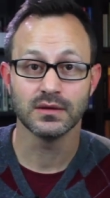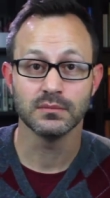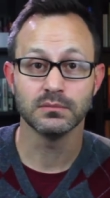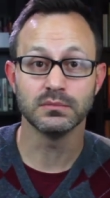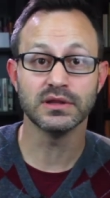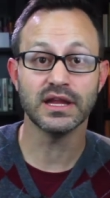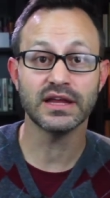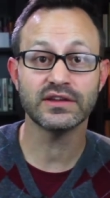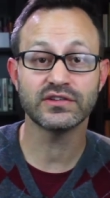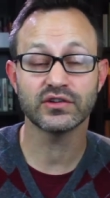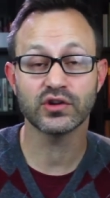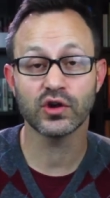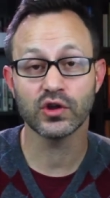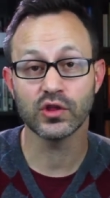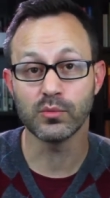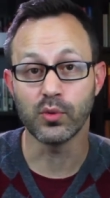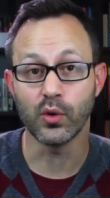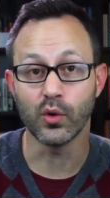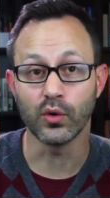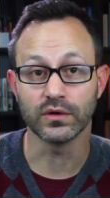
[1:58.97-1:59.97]
Blessed are
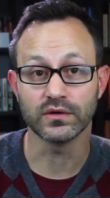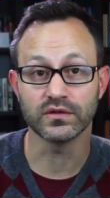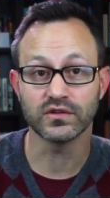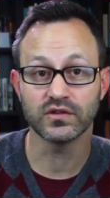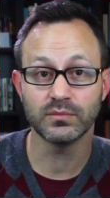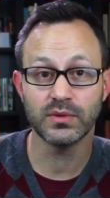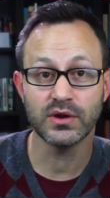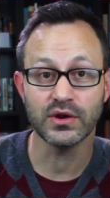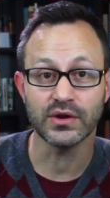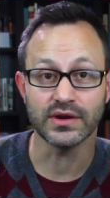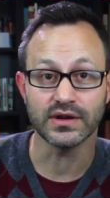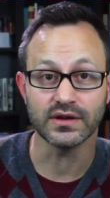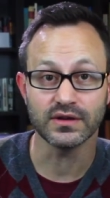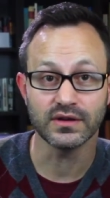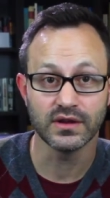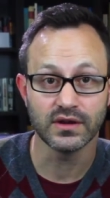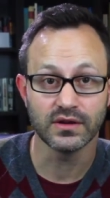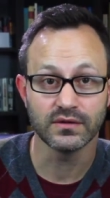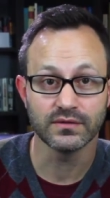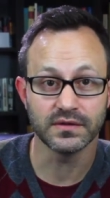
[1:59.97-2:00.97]
the poor in
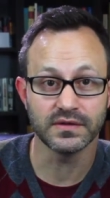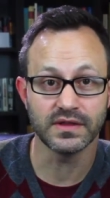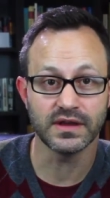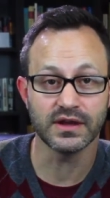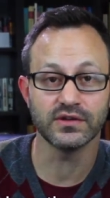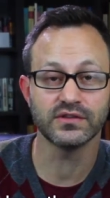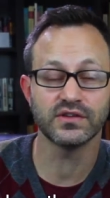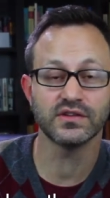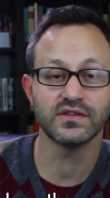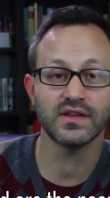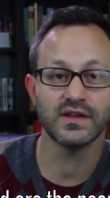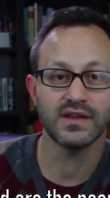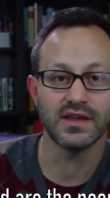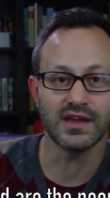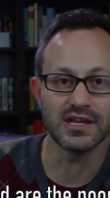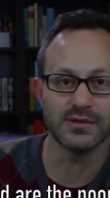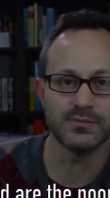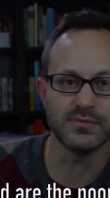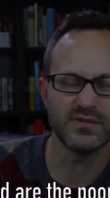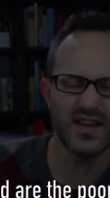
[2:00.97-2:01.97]
spirit for theirs is the
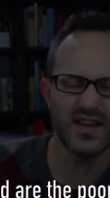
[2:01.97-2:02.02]
kingdom of